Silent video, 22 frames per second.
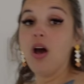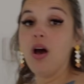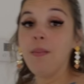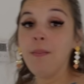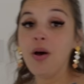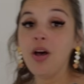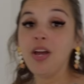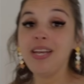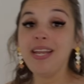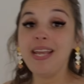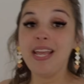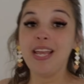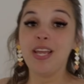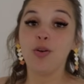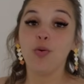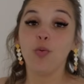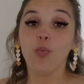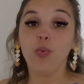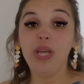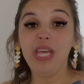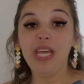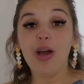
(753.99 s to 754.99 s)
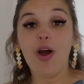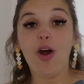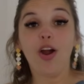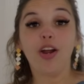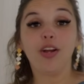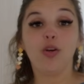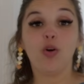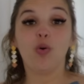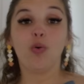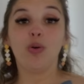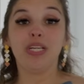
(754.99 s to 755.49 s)
come on in. We
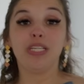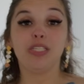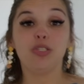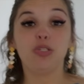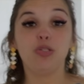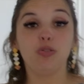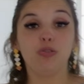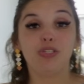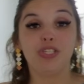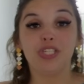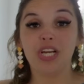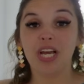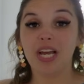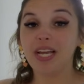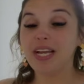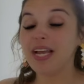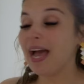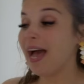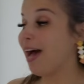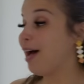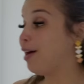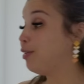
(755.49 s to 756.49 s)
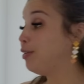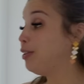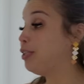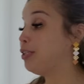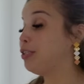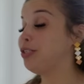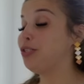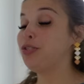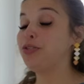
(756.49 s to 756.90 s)
are going to check out the